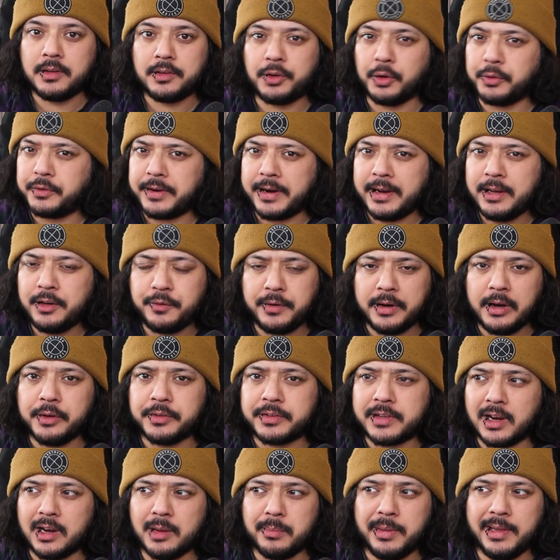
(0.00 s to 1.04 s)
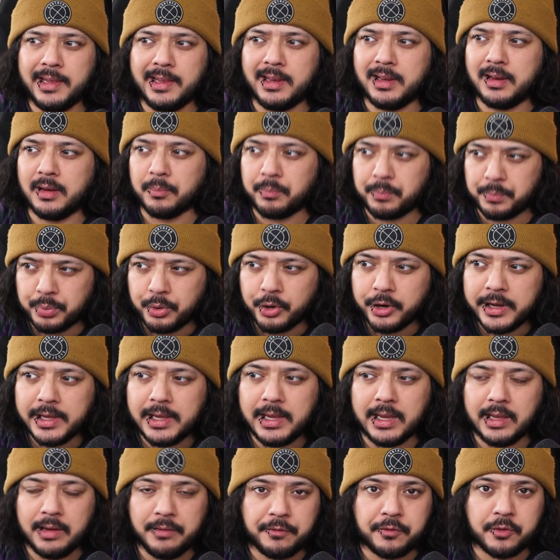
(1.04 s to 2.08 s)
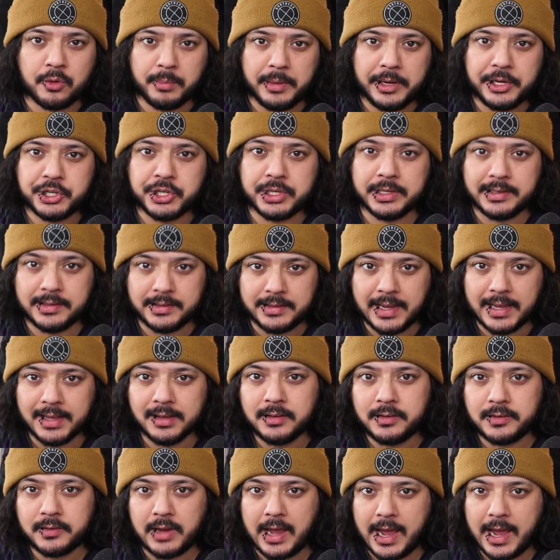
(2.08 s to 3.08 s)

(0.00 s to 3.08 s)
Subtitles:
So today's video is going to be pretty information dense,